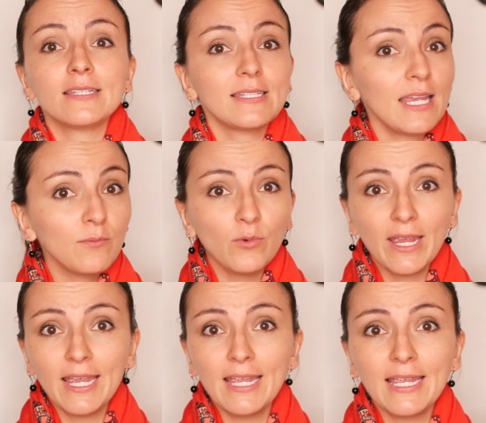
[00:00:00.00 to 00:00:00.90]
same
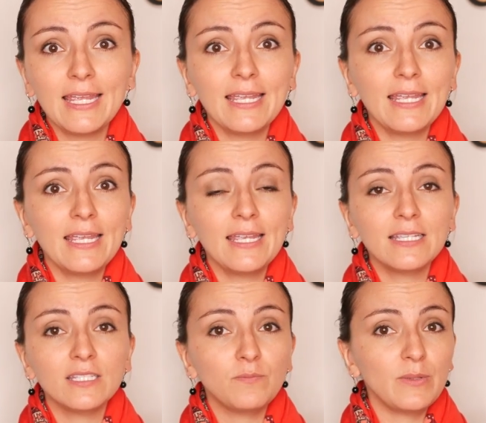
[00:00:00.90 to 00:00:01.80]
way
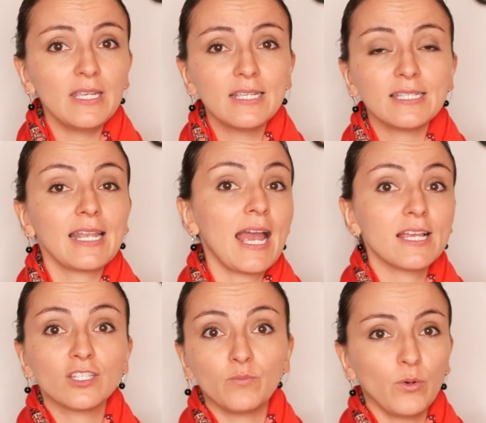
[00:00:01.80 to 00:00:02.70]
he speaks and
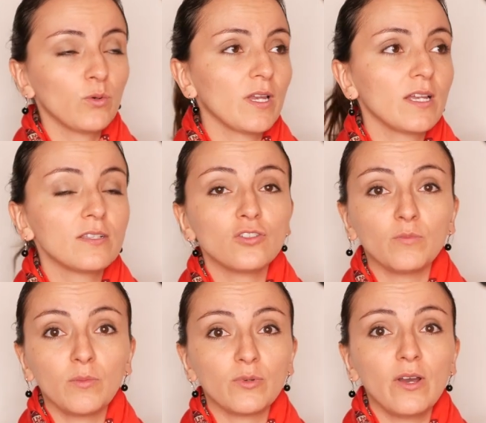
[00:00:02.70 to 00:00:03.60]
has spoken
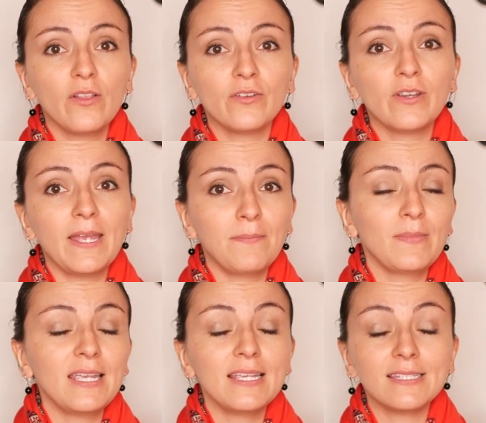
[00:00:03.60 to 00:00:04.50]
to my brother
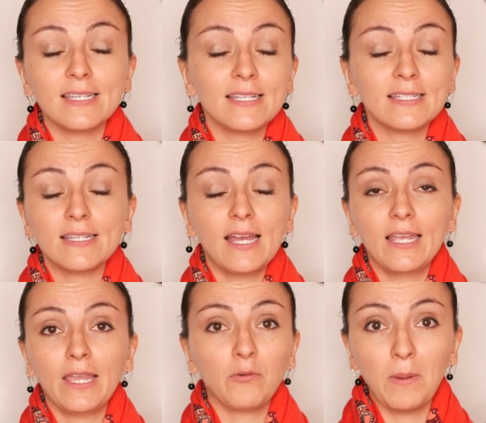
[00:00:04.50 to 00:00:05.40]
and me since
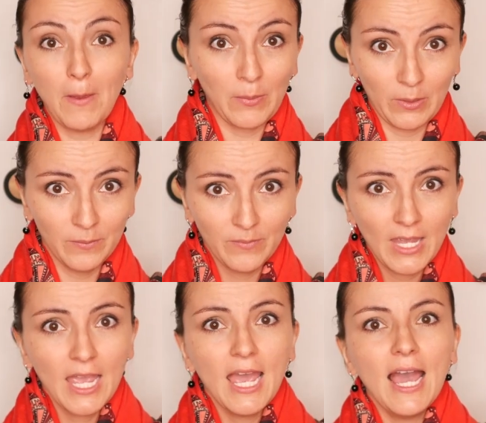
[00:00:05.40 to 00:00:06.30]
I can remember.
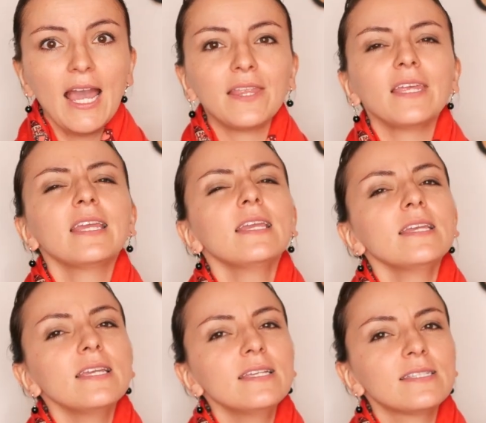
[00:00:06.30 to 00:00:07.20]
I think he
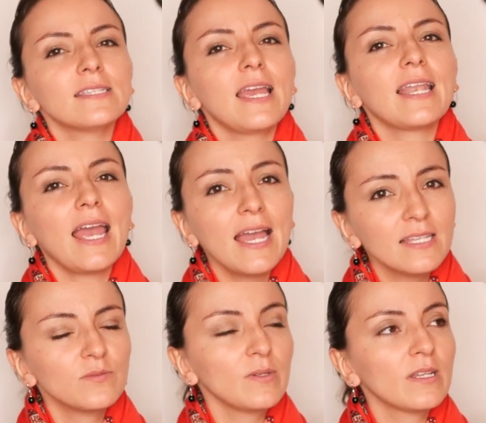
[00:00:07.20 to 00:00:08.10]
is and
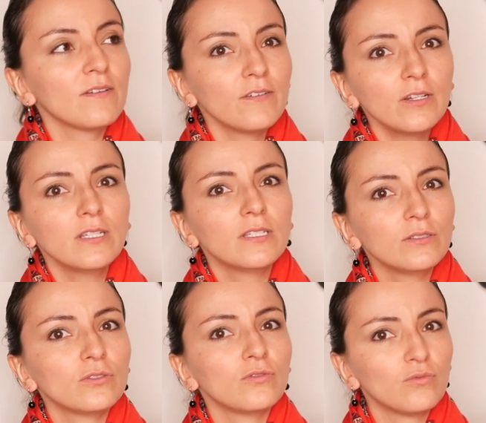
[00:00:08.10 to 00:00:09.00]
has been a very
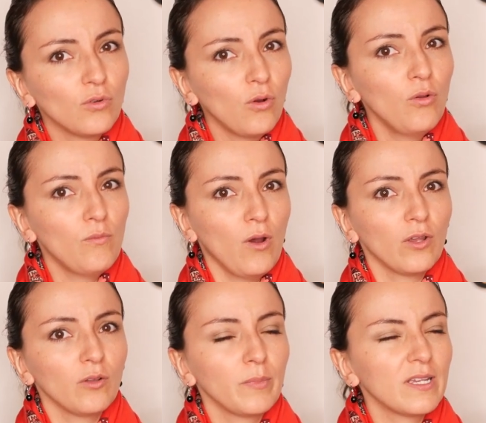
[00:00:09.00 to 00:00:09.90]
good role
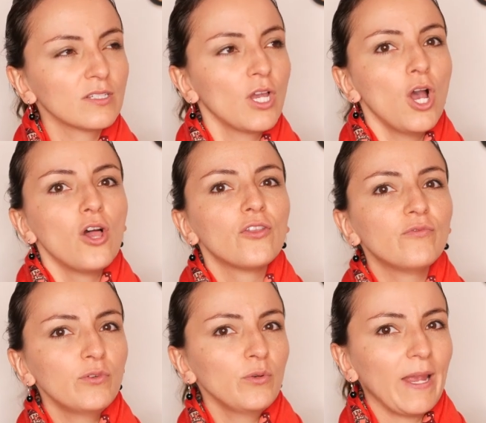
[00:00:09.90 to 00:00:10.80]
model because
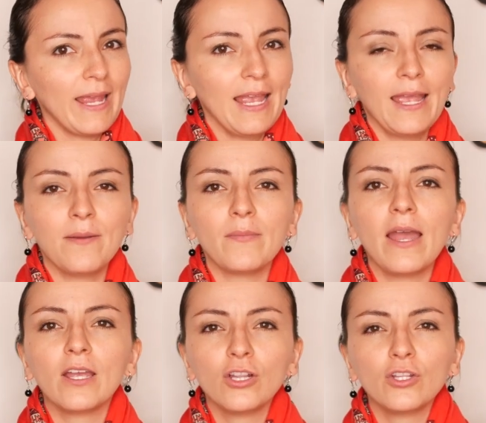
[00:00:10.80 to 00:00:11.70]
through him
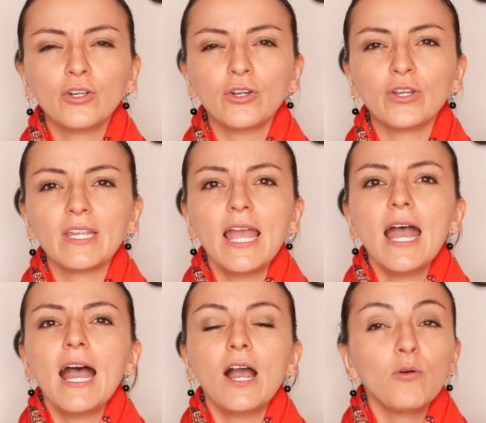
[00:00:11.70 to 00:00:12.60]
I learned
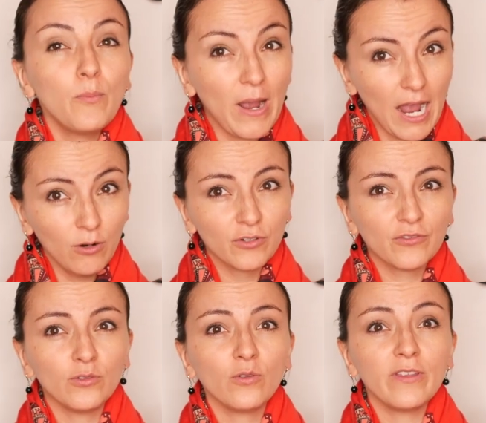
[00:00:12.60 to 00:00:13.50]
how
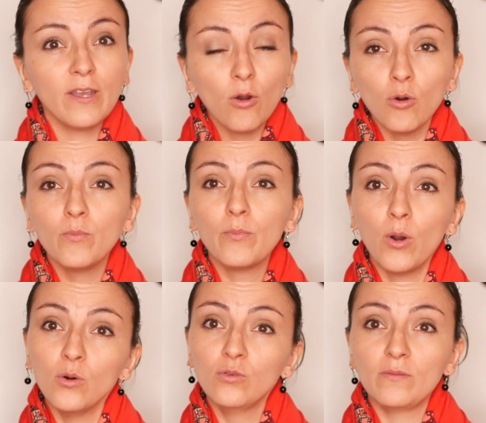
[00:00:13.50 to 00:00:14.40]
powerful the
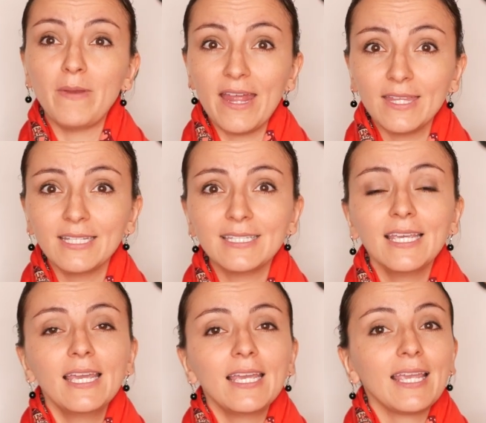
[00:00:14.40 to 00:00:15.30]
OPOL method
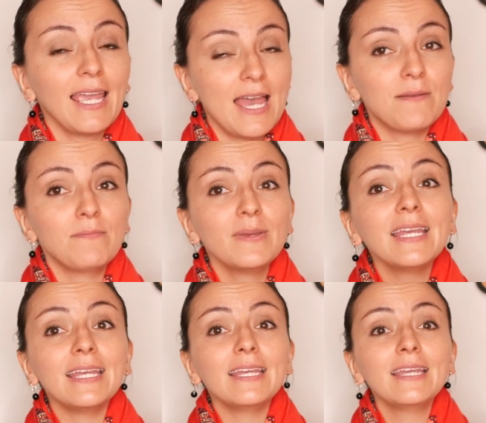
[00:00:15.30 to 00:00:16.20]
can
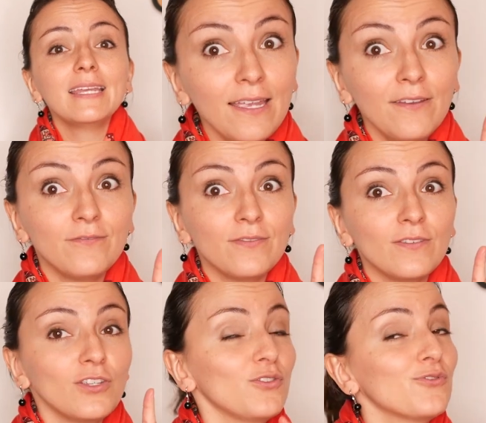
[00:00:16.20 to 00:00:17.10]
be
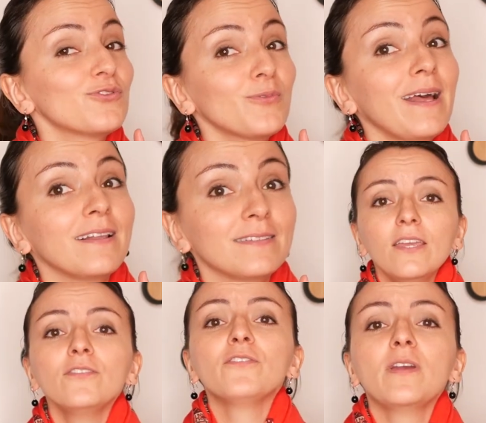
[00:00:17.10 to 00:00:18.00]
if used well.
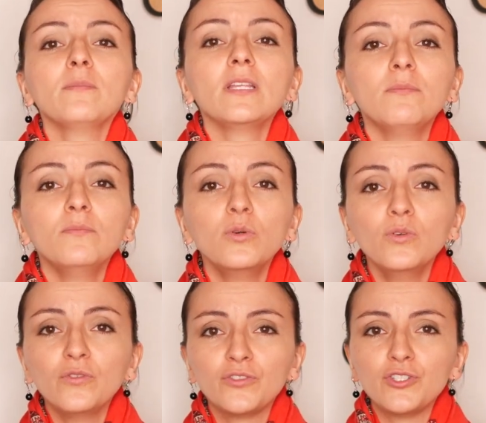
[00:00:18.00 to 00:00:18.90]
If your family
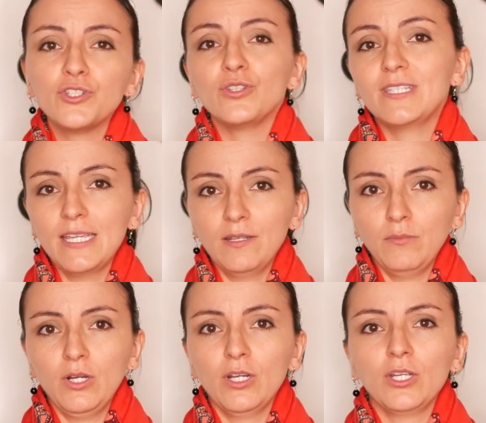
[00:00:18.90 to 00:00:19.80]
moved to
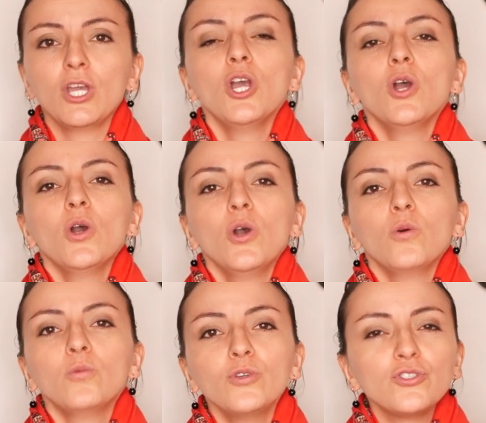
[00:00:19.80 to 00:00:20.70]
Denmark,
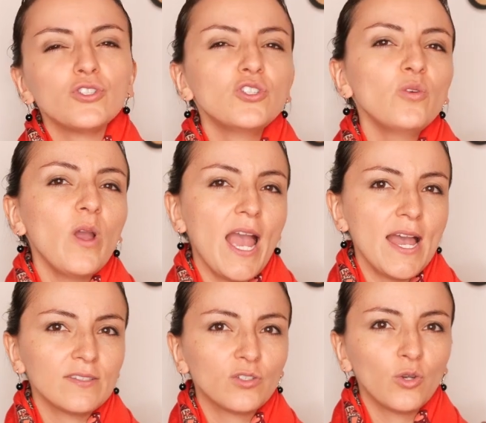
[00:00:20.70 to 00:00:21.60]
would you
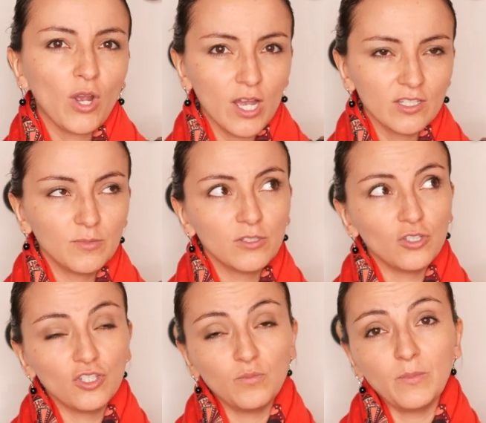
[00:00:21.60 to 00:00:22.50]
ask your husband
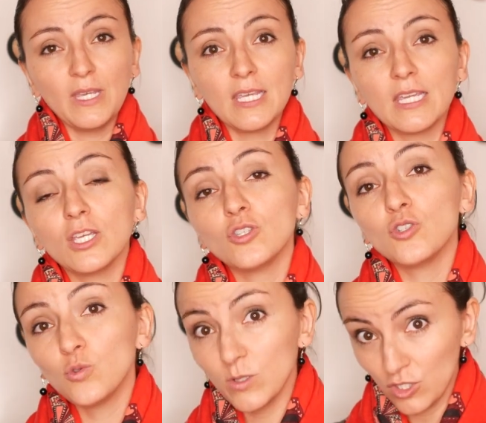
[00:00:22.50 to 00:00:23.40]
to speak
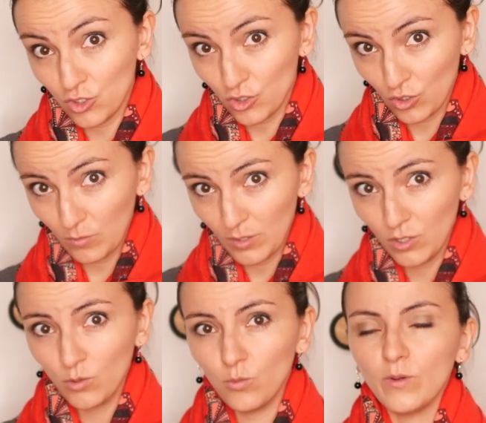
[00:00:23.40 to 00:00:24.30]
Swiss
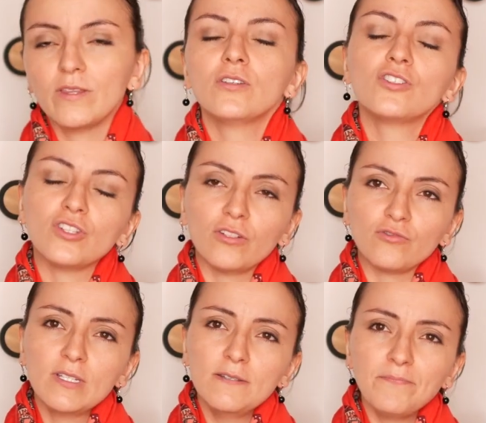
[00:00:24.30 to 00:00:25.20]
German with your
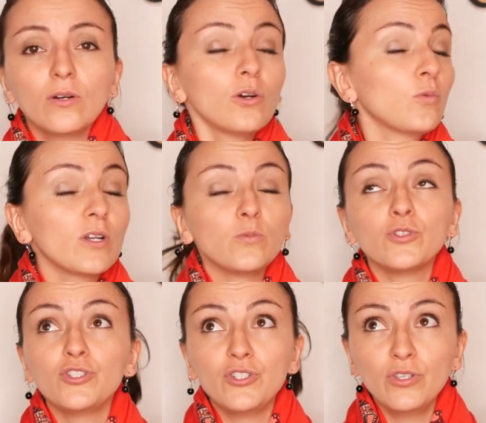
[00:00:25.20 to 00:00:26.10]
children? Or what
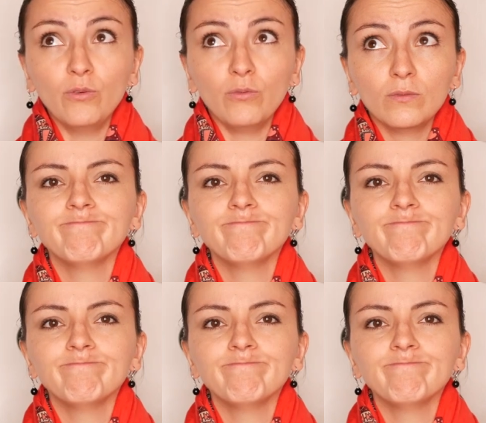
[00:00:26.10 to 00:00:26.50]
would you do?